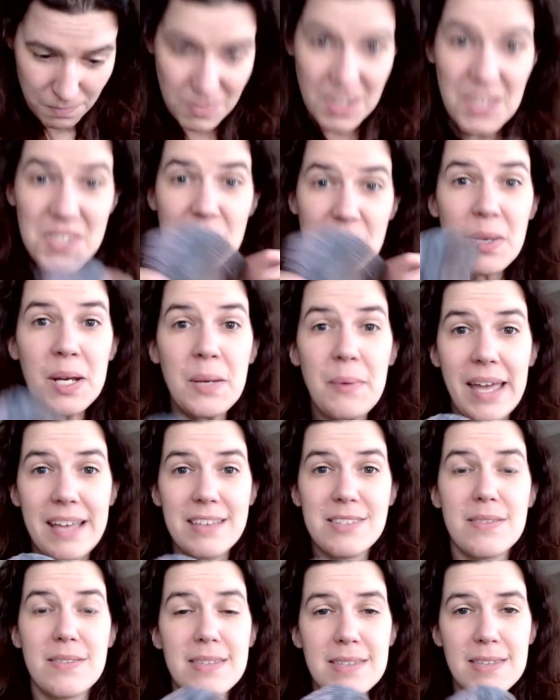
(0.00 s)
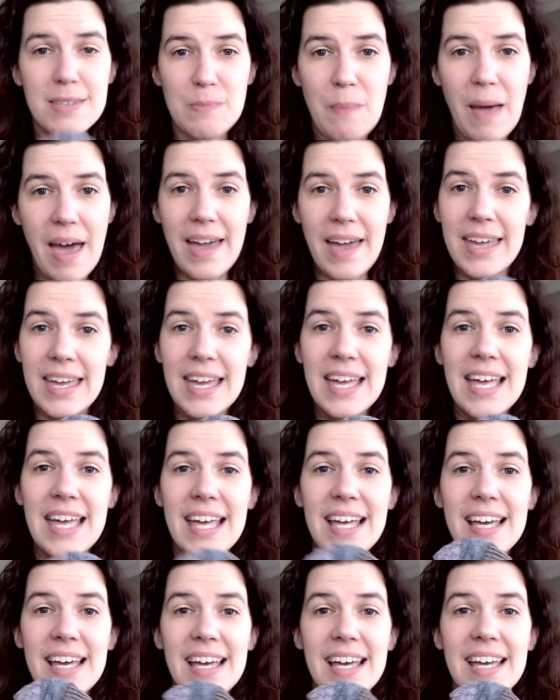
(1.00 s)
So anyway, so this is my
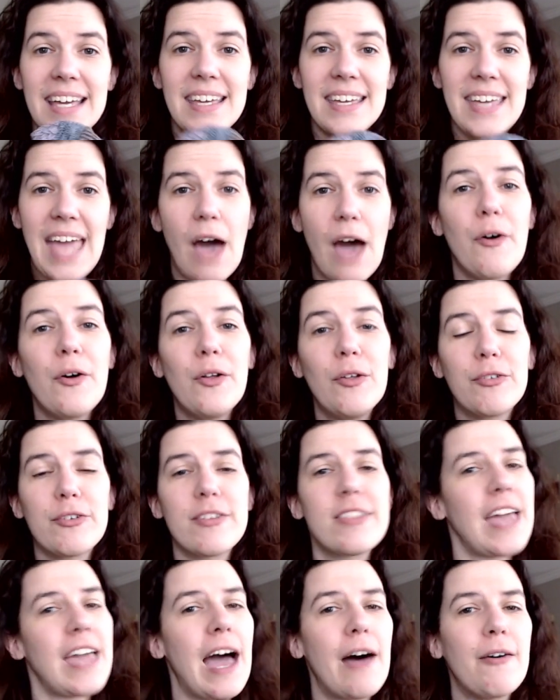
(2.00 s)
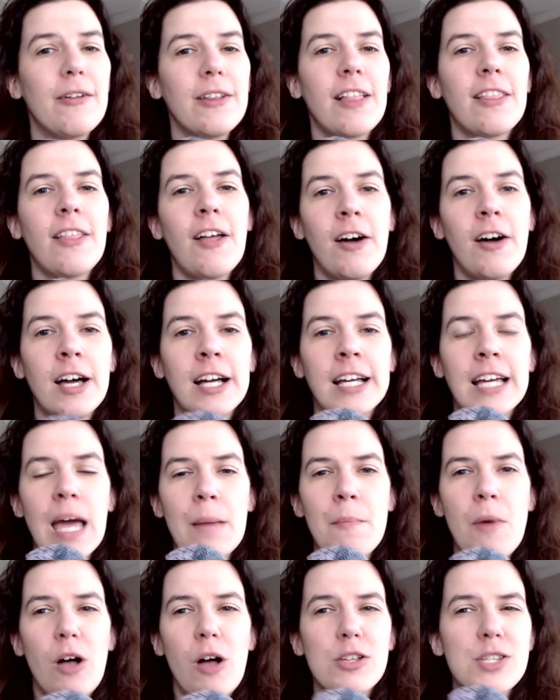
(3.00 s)
cowl for the cowl along.
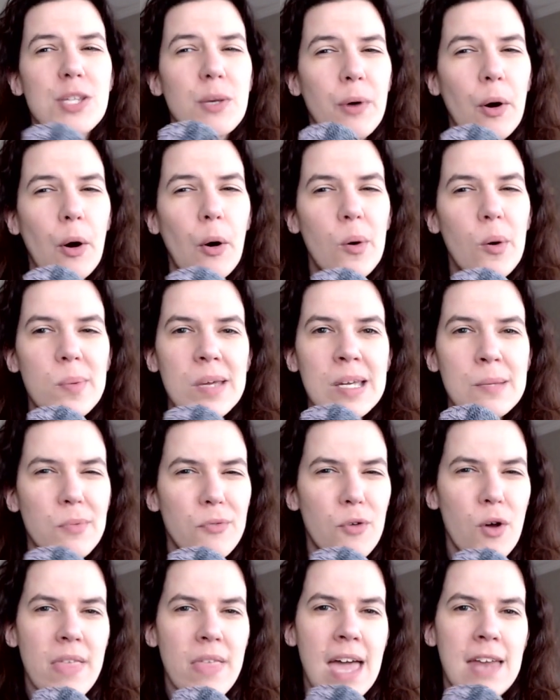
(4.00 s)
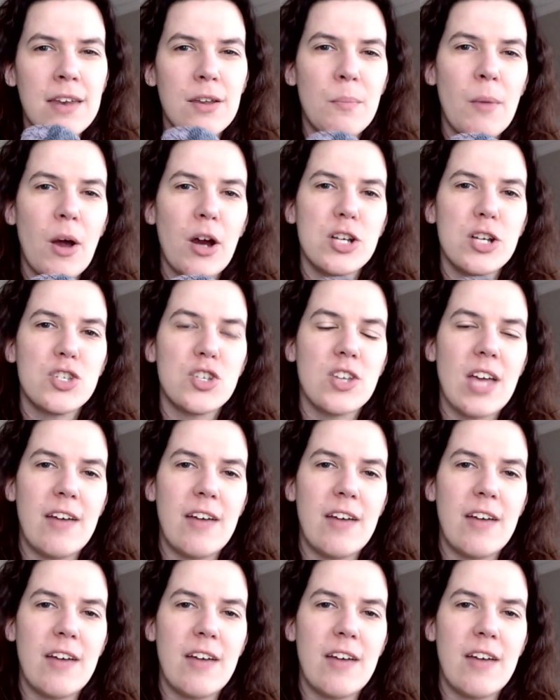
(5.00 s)
I'm also hoping before the end of March.